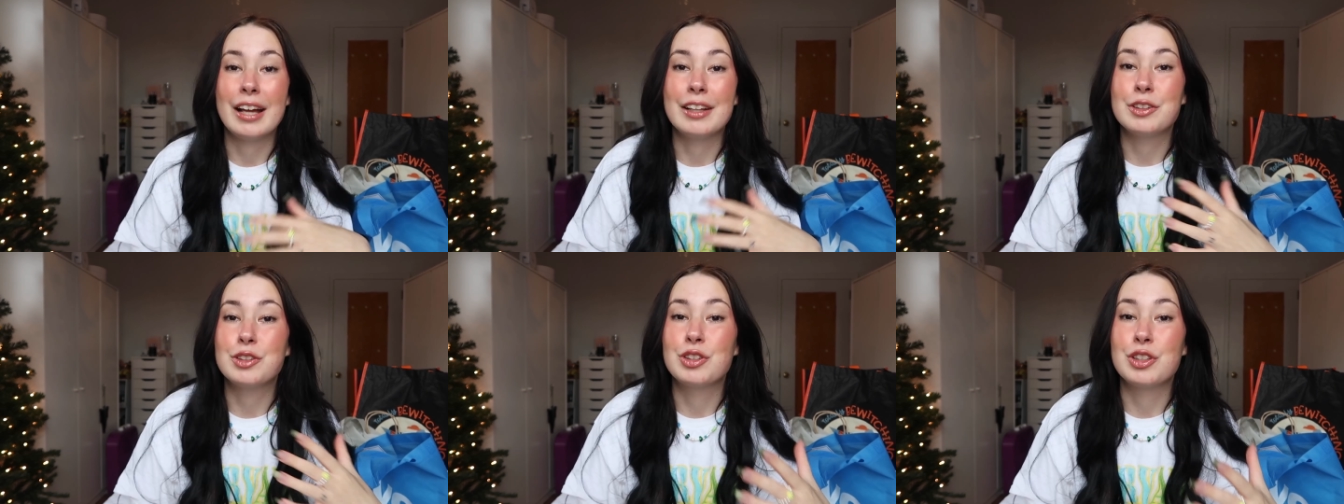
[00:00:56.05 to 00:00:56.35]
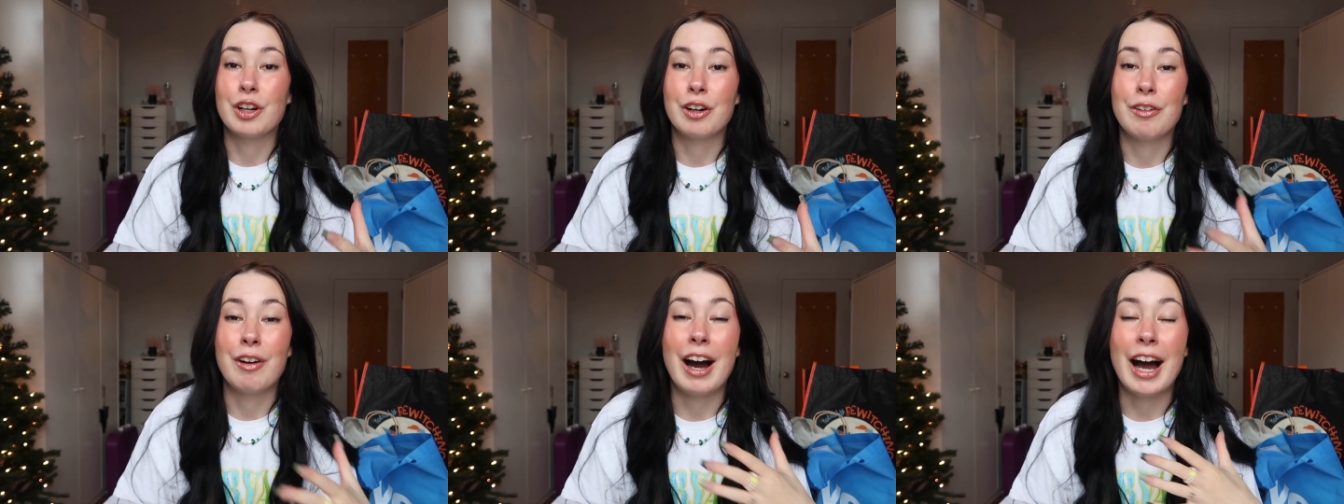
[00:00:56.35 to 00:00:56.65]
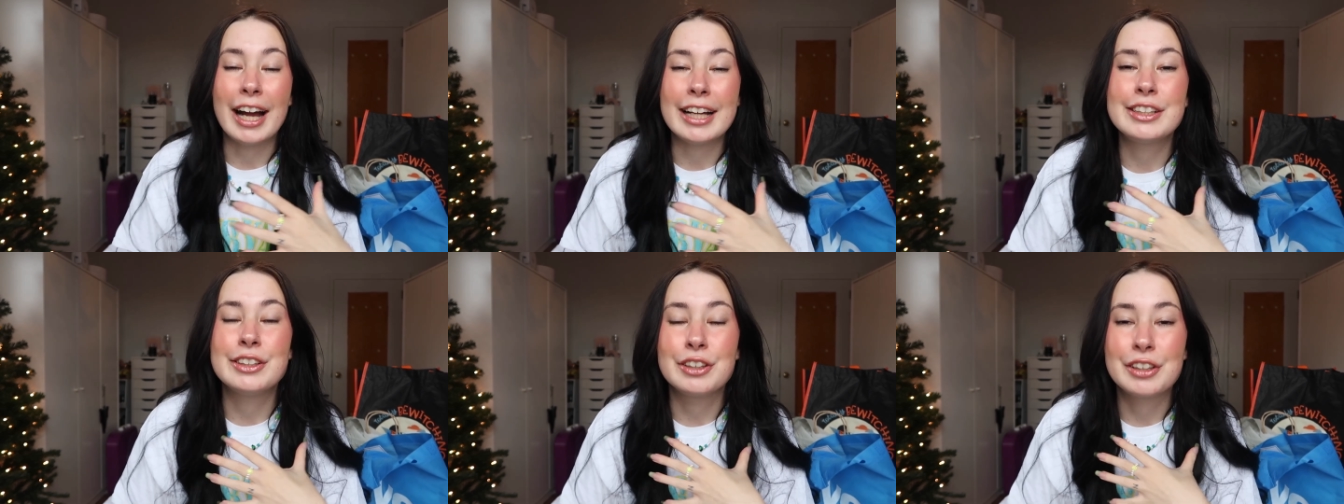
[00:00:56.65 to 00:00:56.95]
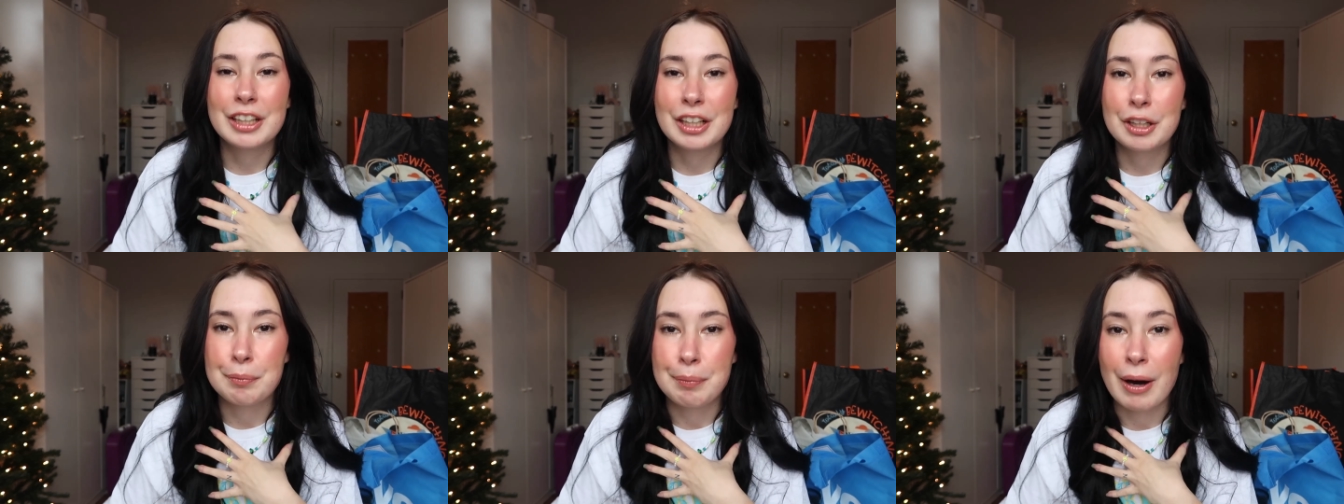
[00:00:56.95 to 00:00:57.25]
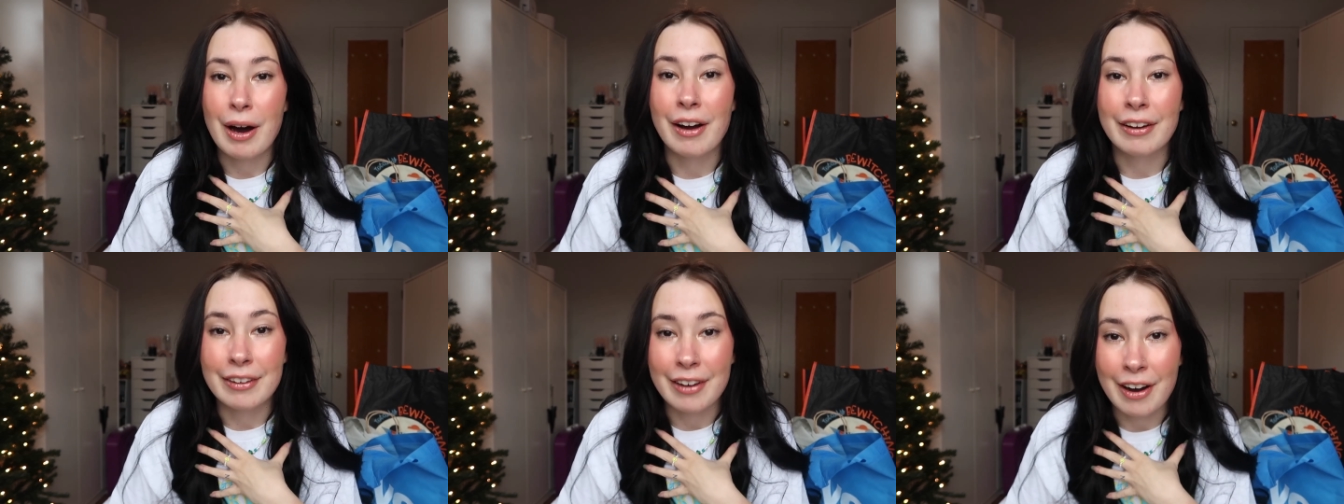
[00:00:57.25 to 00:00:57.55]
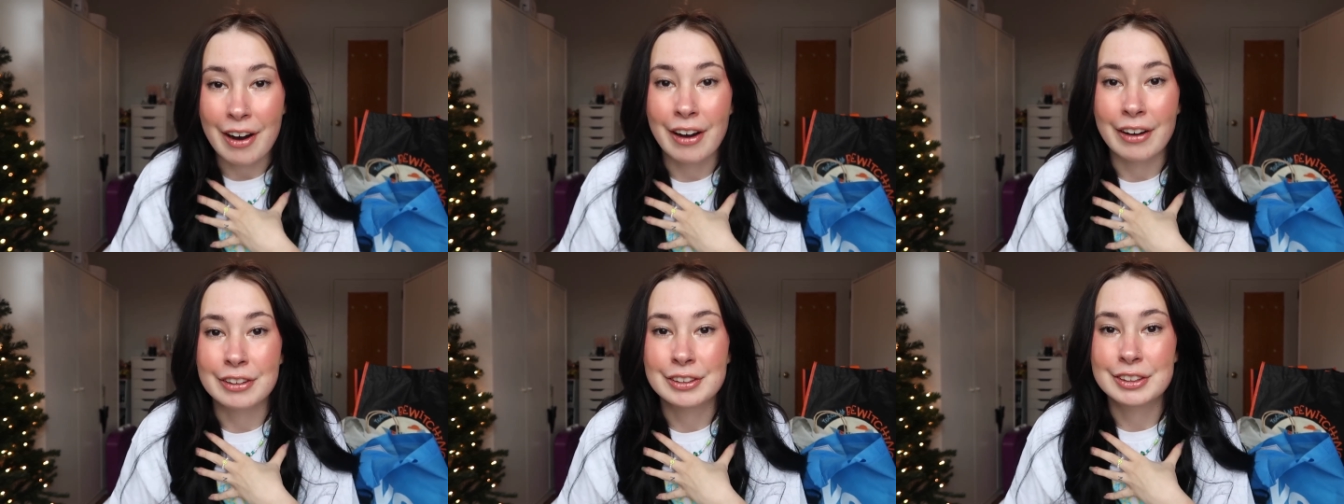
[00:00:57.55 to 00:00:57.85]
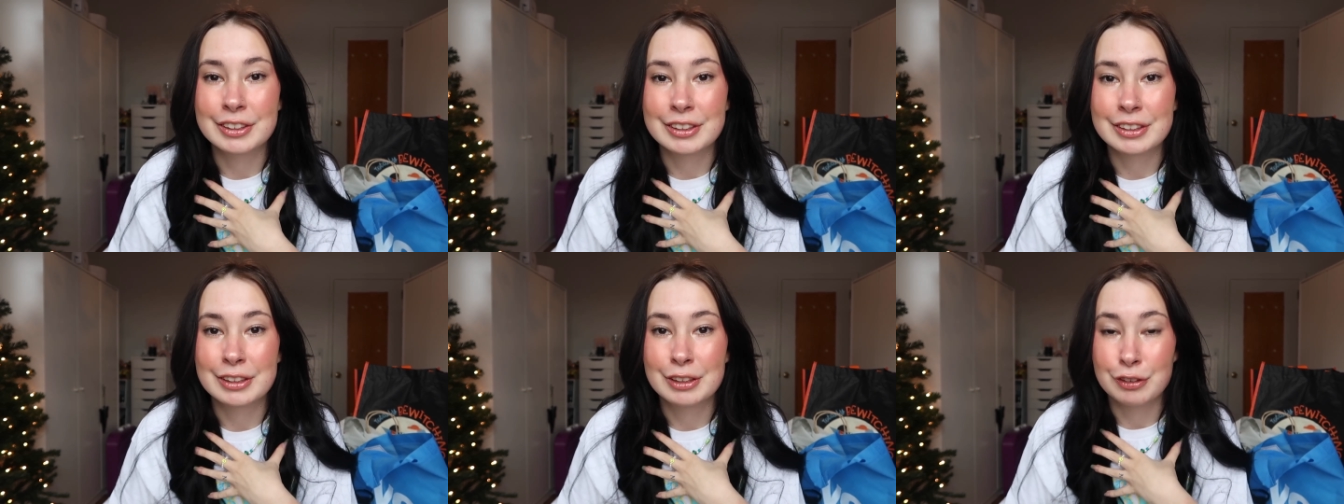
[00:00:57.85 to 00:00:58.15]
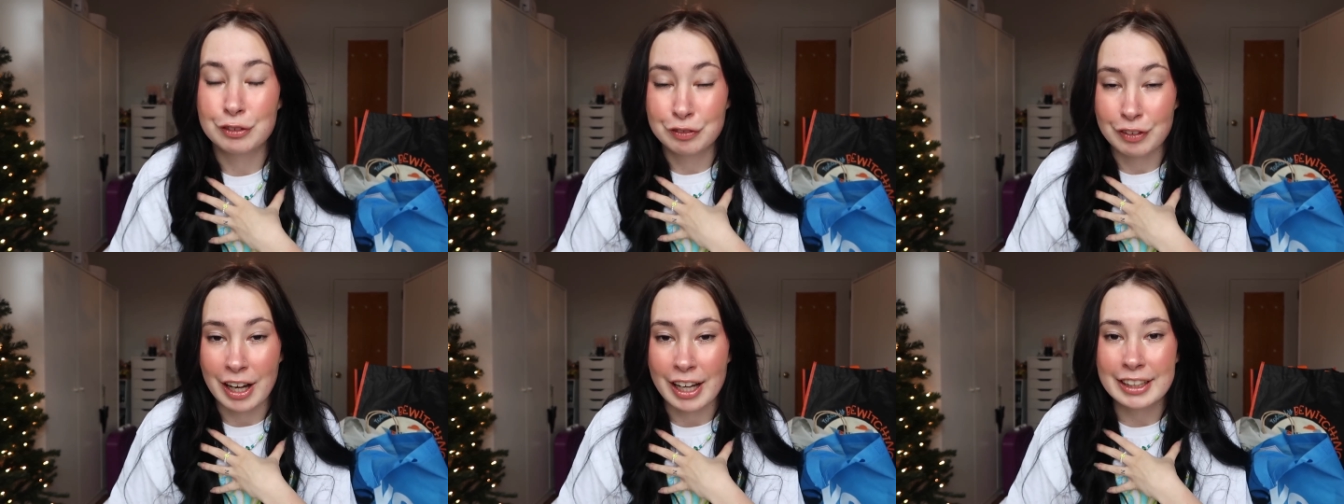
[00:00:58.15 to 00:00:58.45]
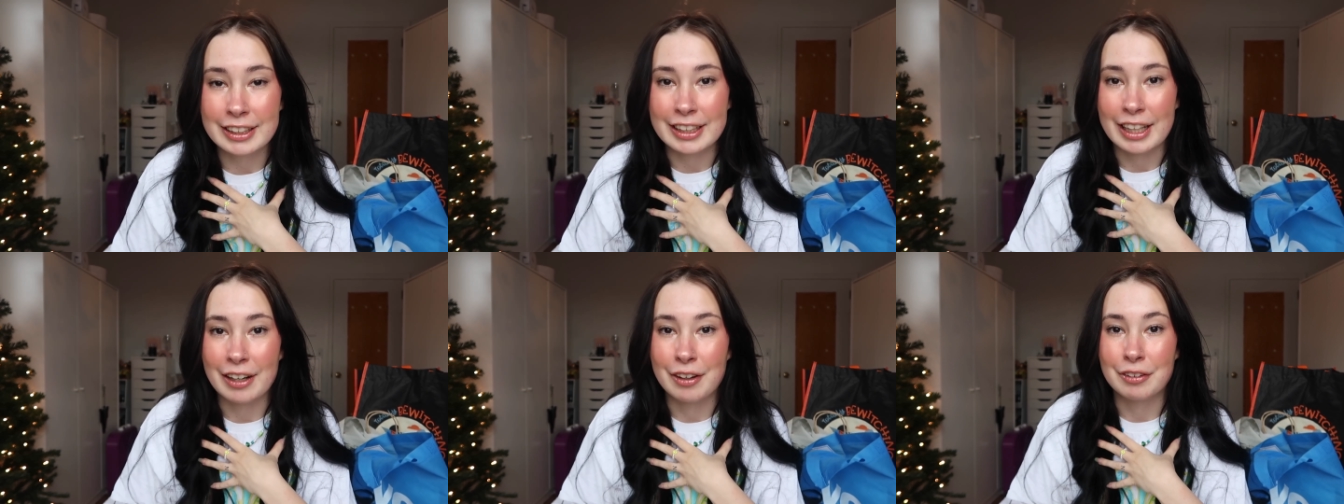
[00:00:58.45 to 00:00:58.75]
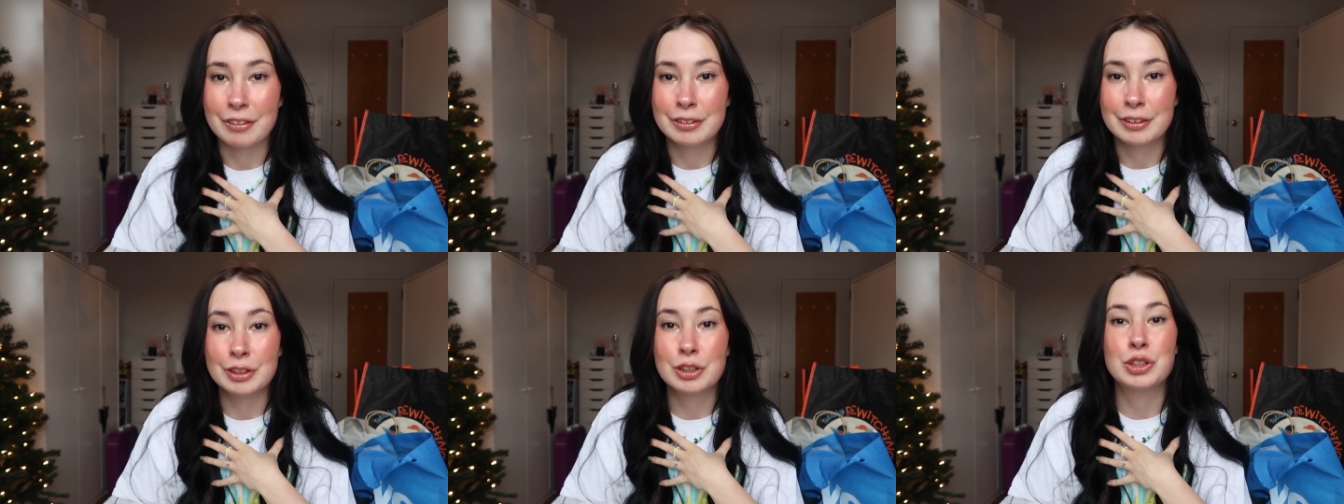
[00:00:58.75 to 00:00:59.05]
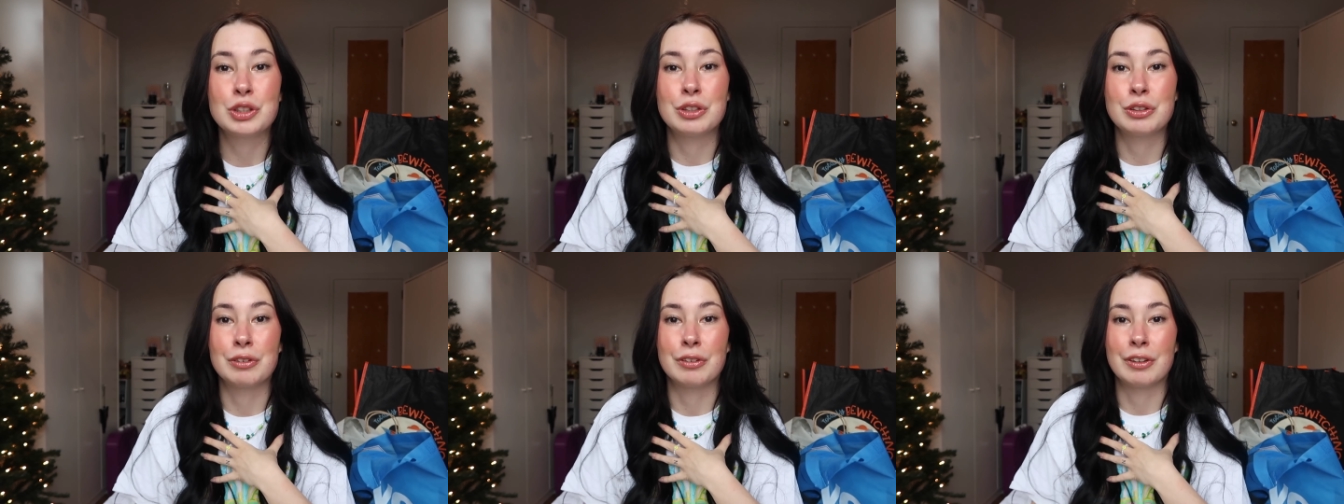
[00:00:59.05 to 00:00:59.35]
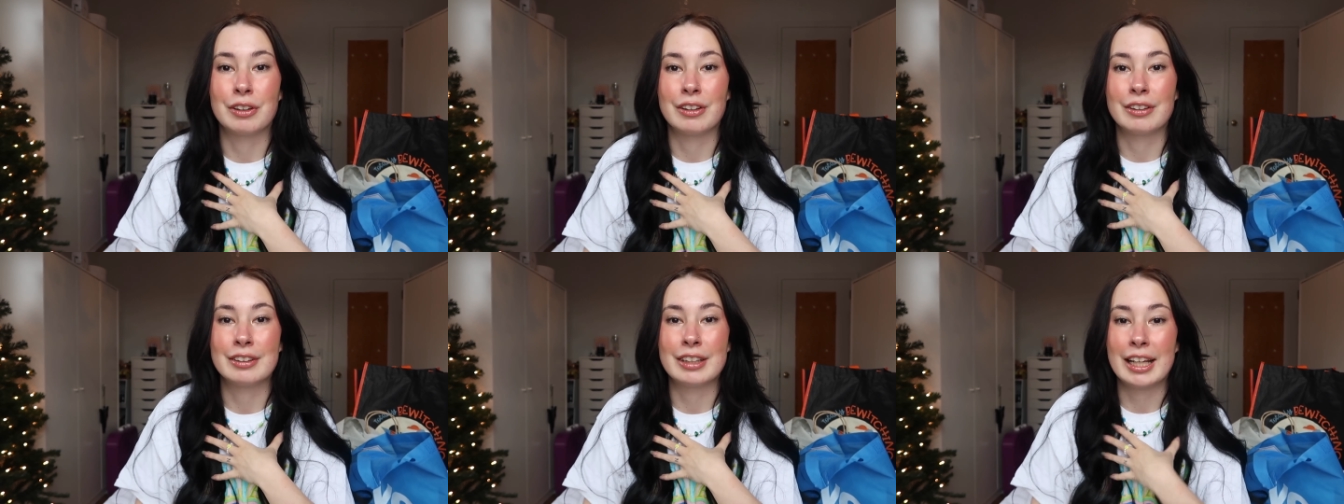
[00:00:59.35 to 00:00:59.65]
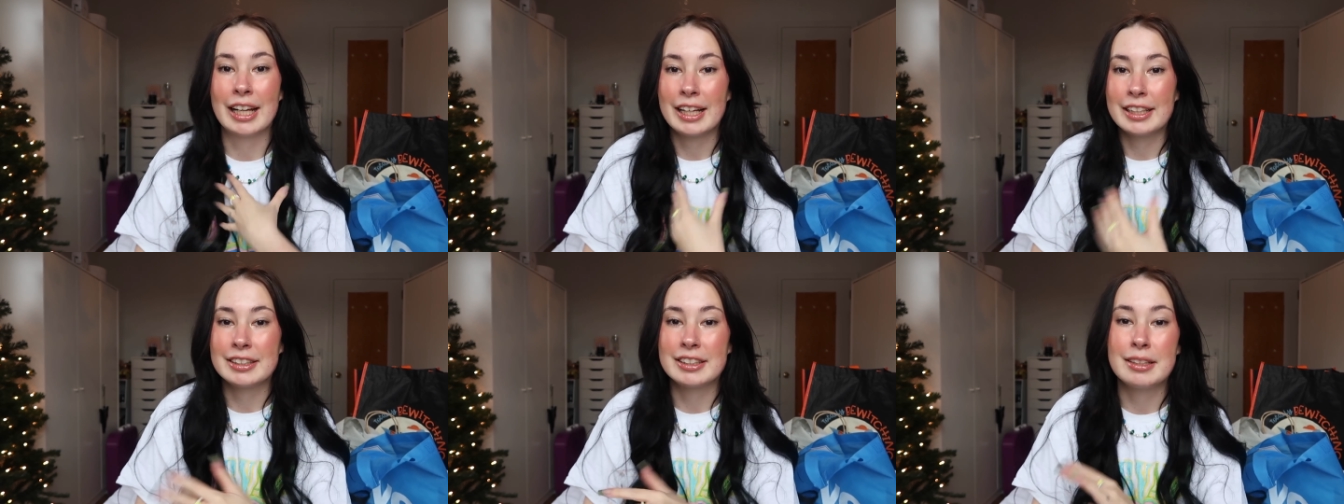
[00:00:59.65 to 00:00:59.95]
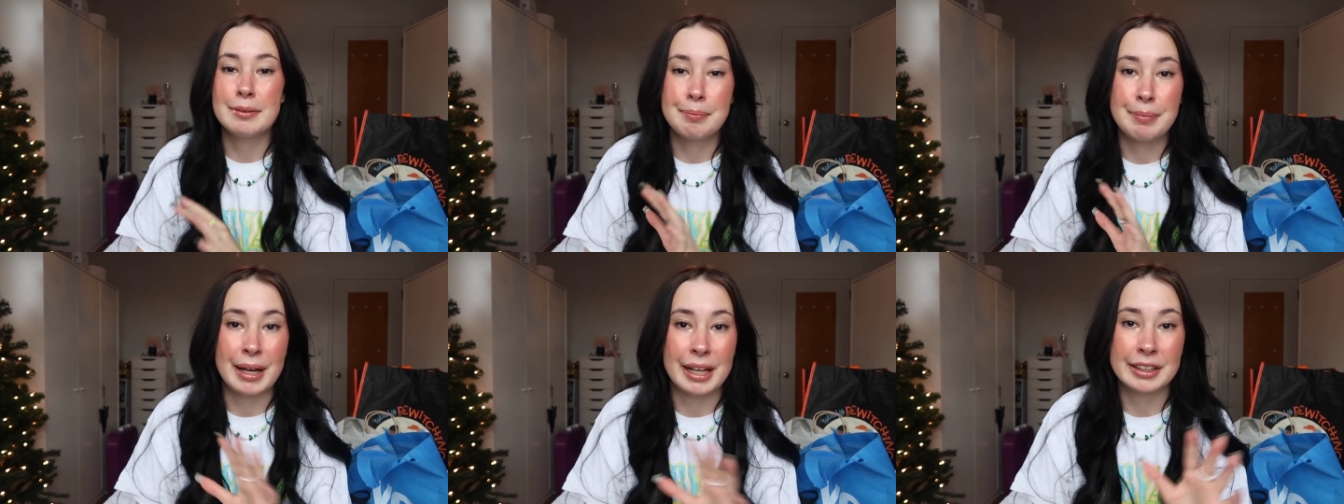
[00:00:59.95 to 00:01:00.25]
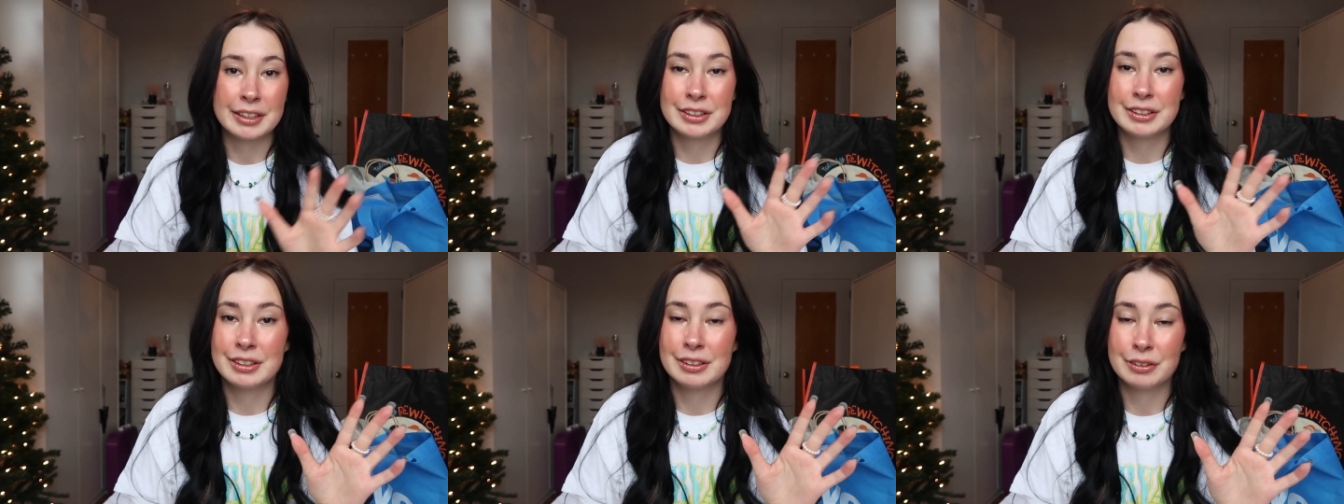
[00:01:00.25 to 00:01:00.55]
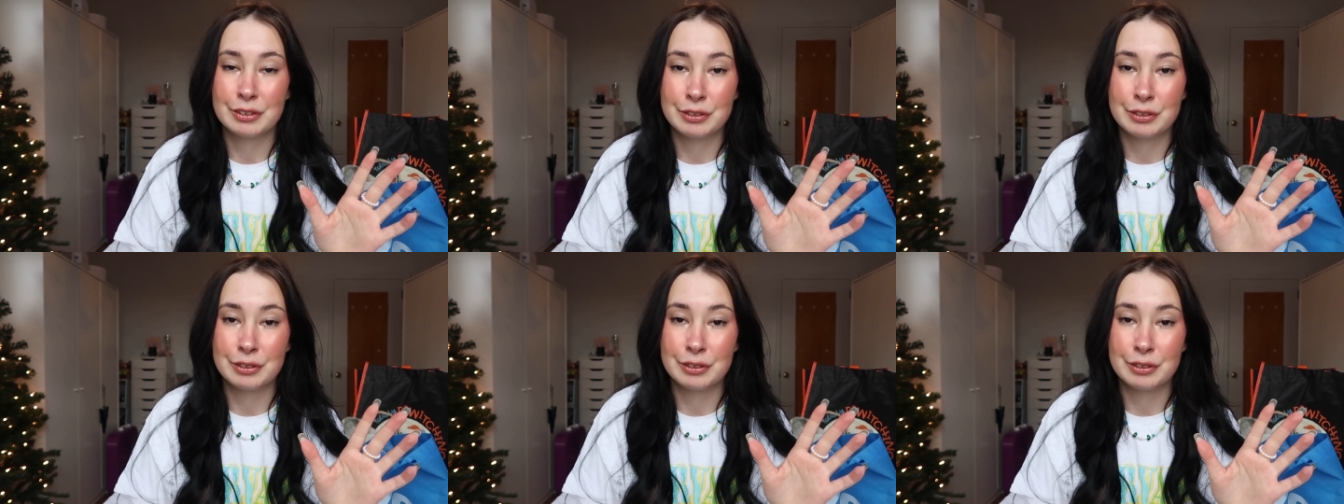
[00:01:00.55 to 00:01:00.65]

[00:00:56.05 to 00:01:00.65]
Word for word: And so I took it upon us to find out the store that has the best